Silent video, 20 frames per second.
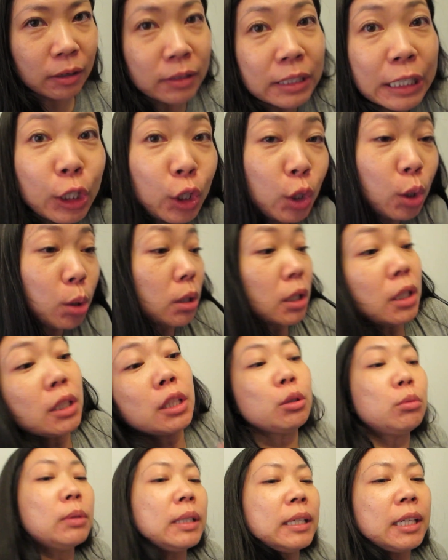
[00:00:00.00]
I was like, go all
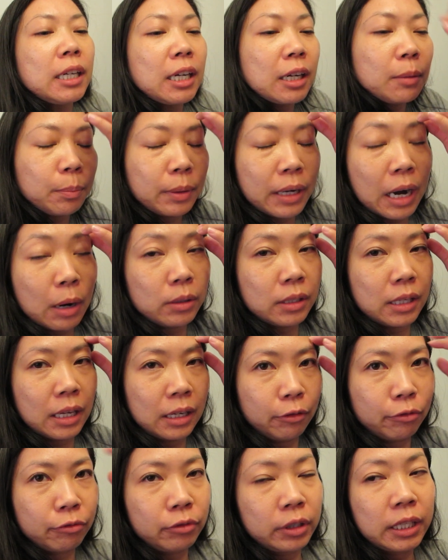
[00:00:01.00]
the way up, but I was
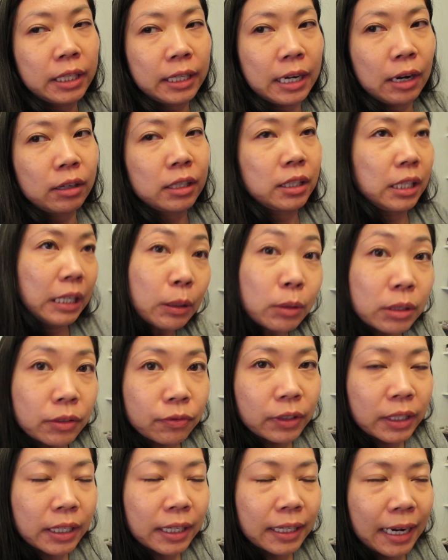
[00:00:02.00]
kind of freaking out because he was
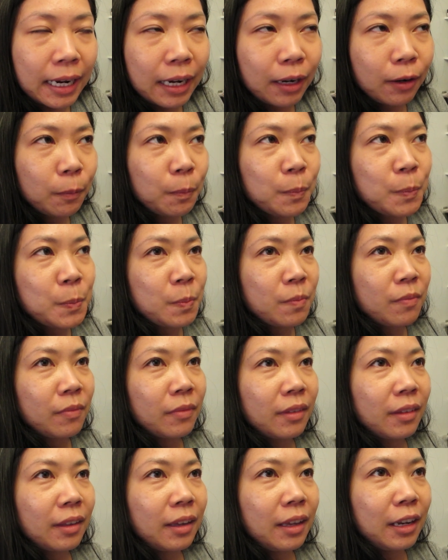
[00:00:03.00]
freaking out,
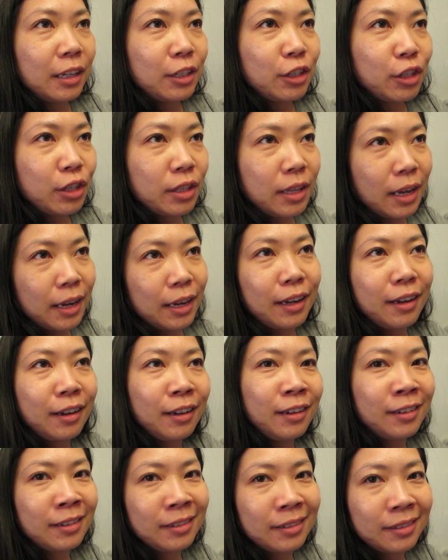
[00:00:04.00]
and it just like,
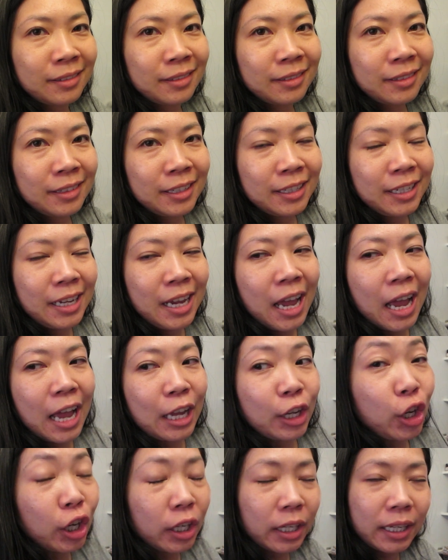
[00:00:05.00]
I
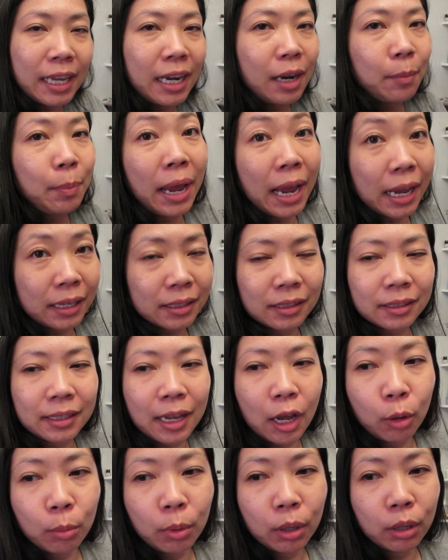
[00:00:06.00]
couldn't get it past his
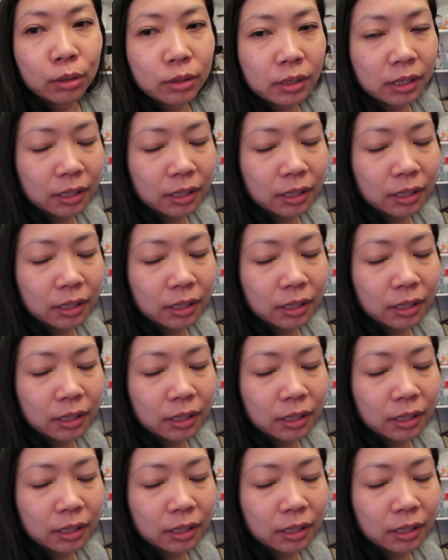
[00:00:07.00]
elbows.